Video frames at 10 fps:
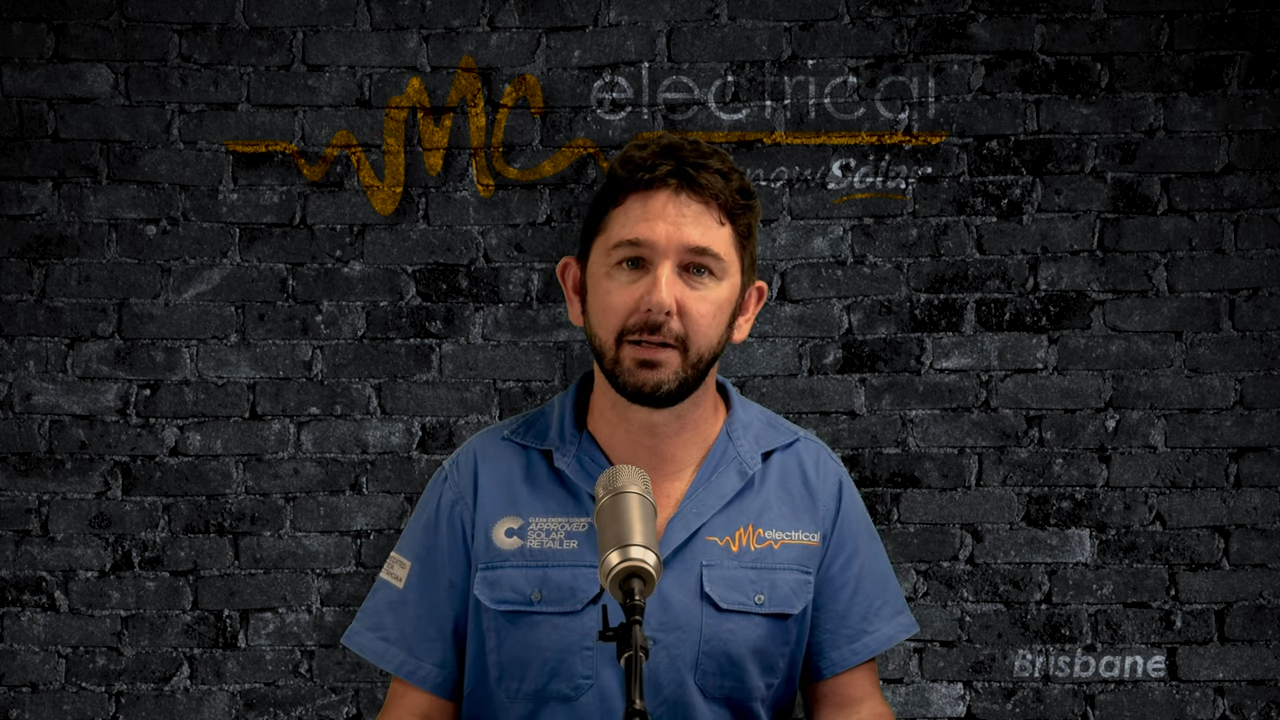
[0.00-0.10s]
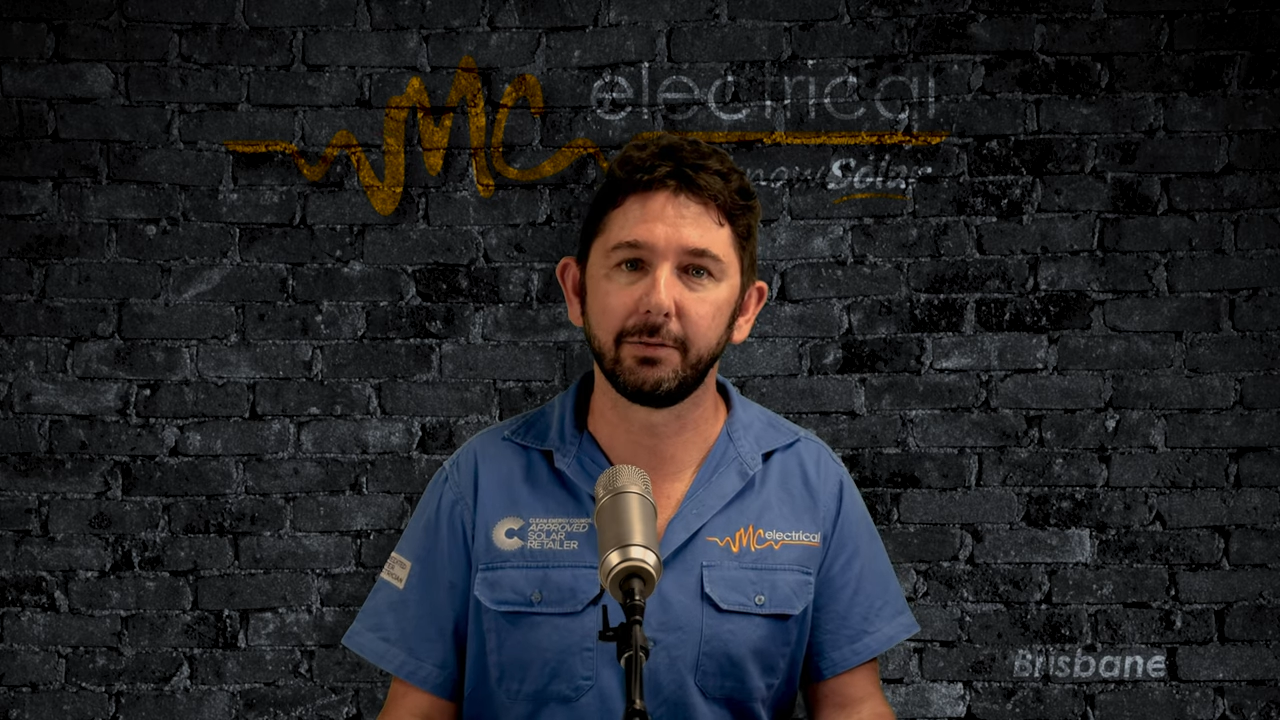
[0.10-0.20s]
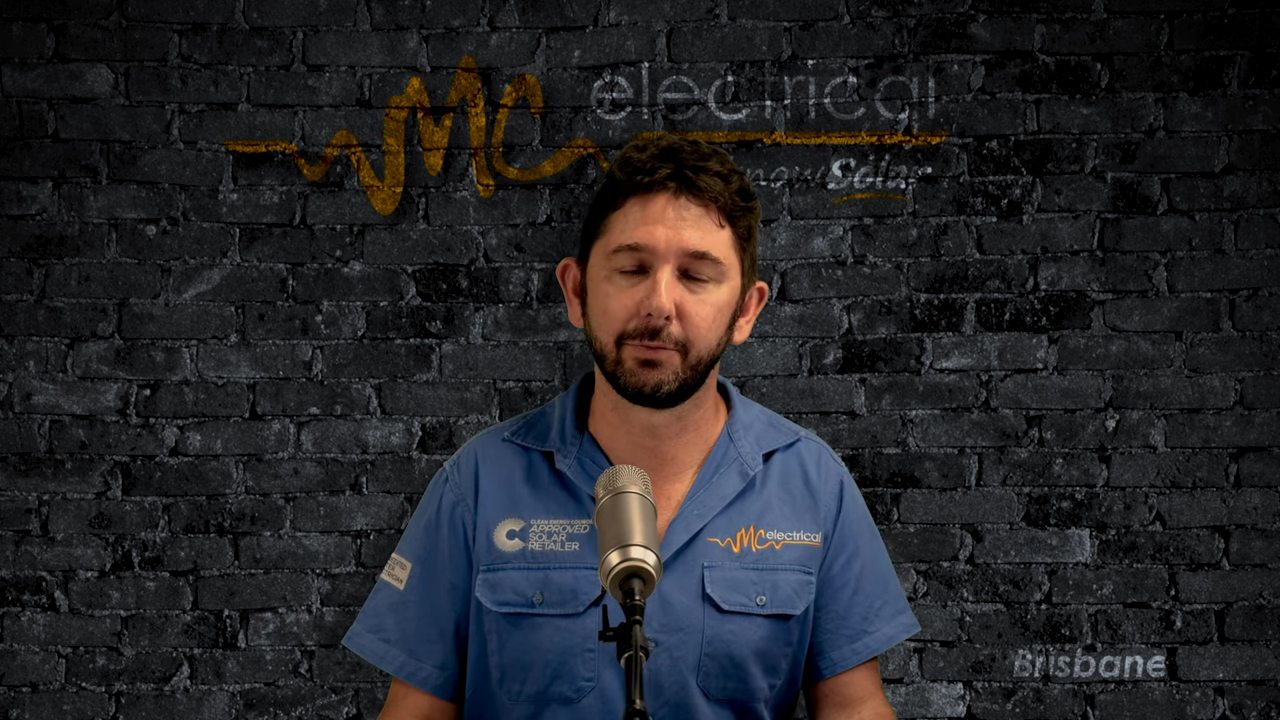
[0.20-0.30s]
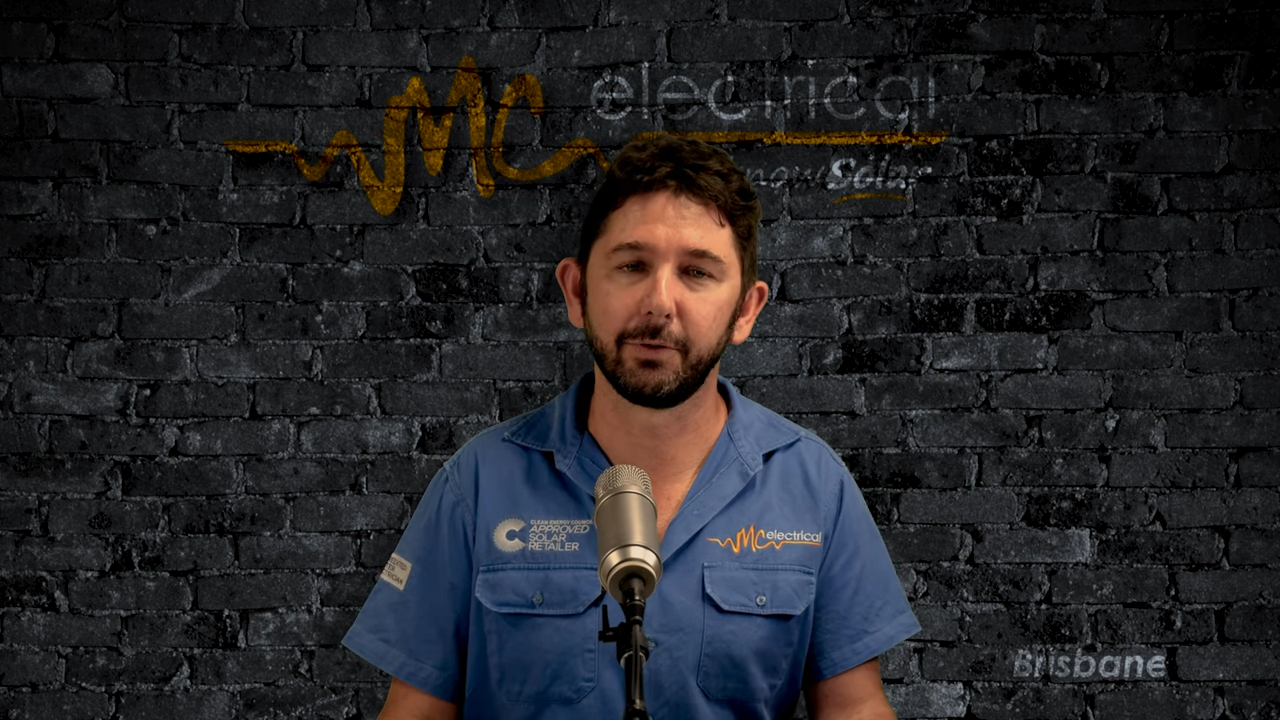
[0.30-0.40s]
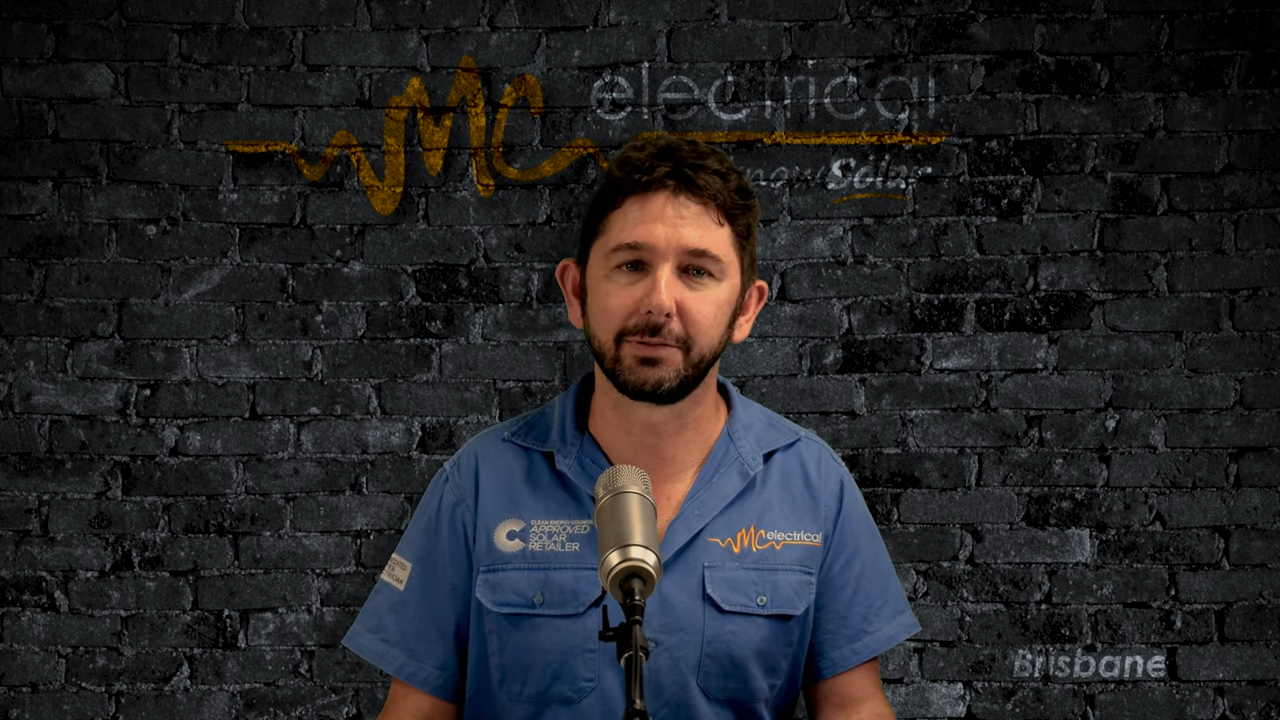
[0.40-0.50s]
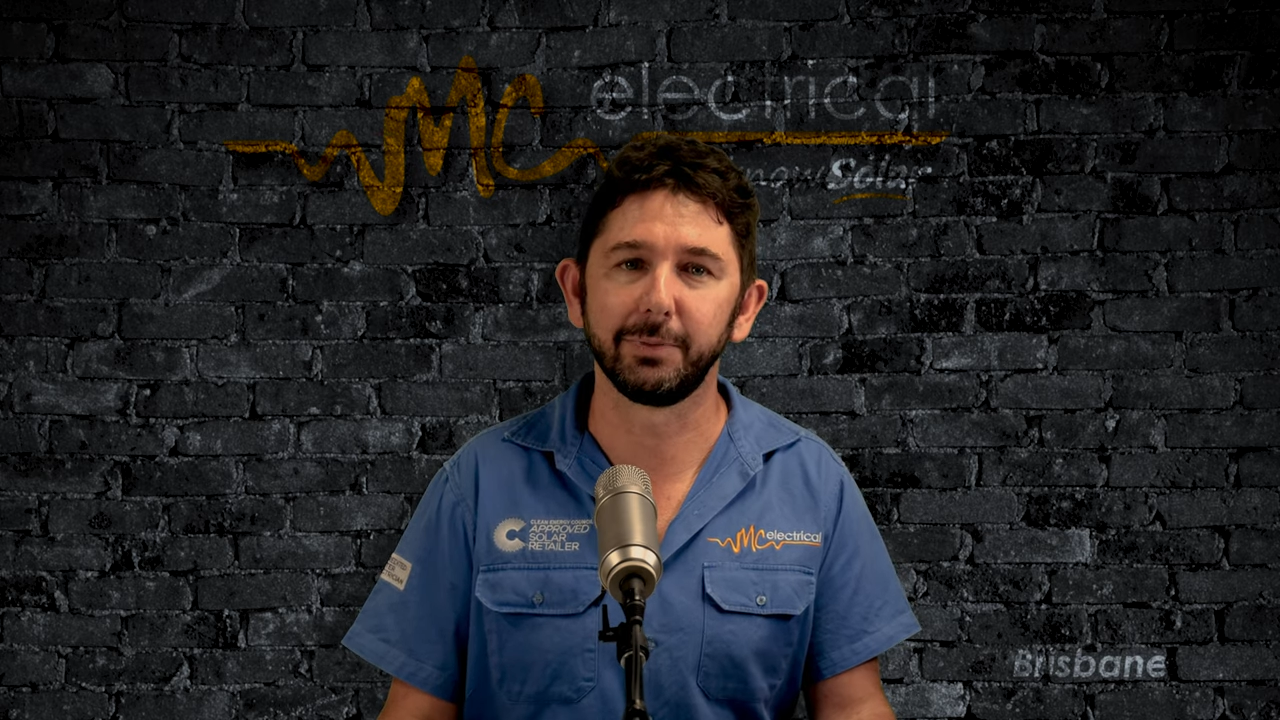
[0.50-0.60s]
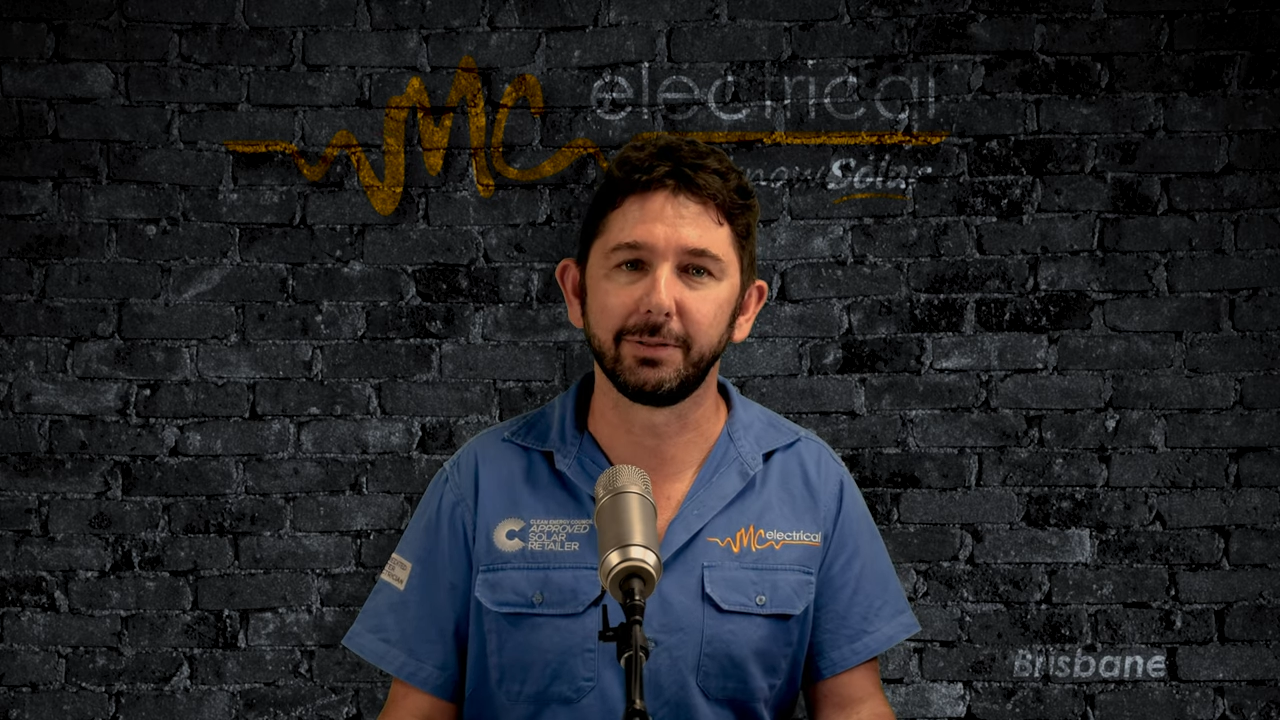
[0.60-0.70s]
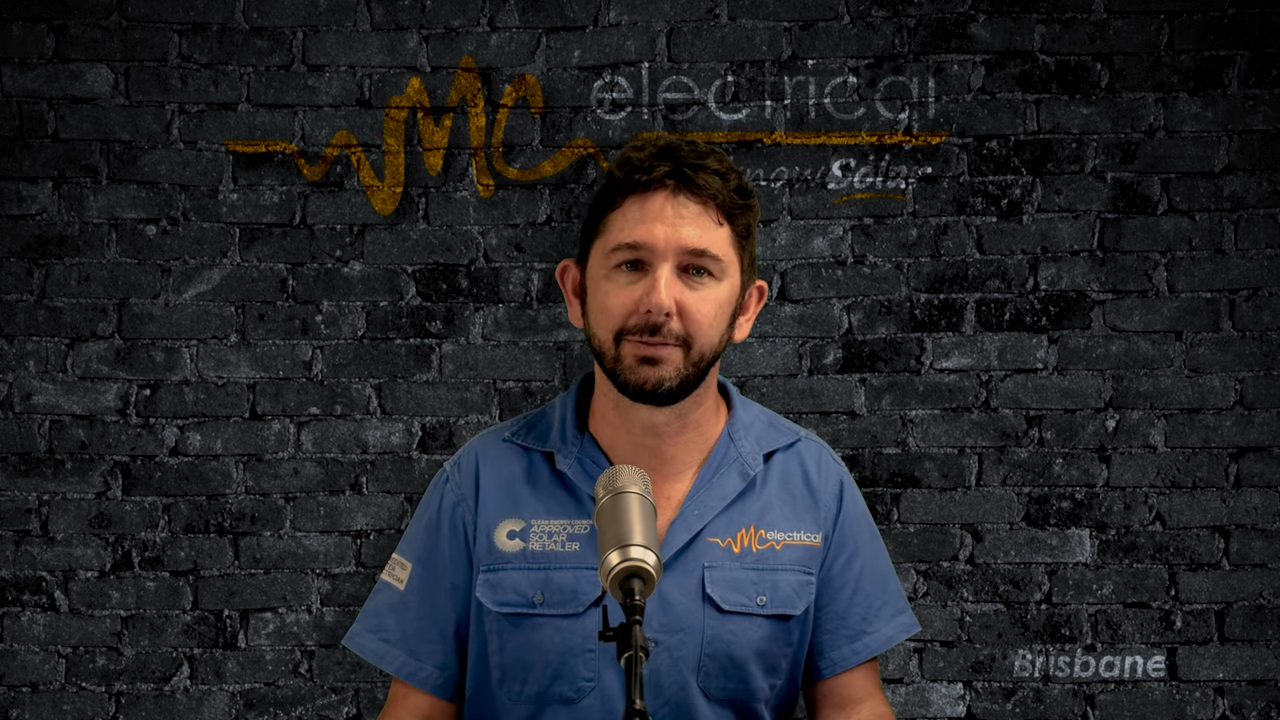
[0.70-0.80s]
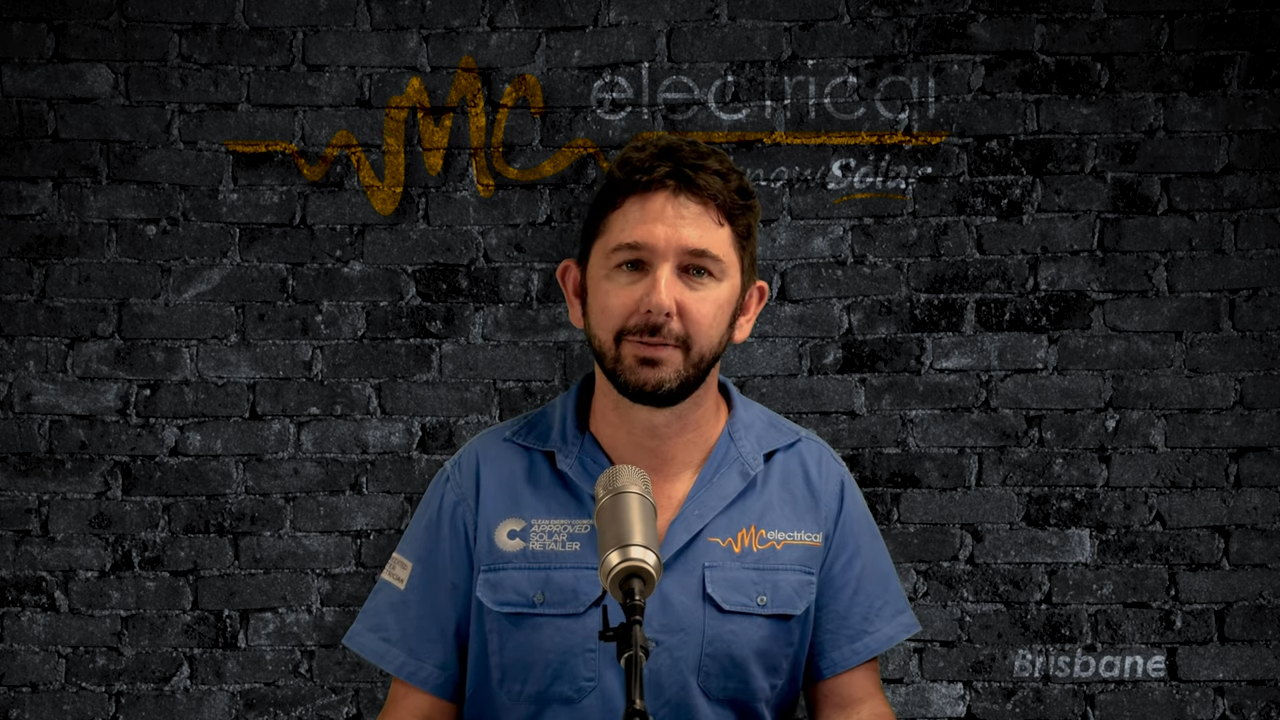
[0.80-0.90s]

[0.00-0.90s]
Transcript: enforcement.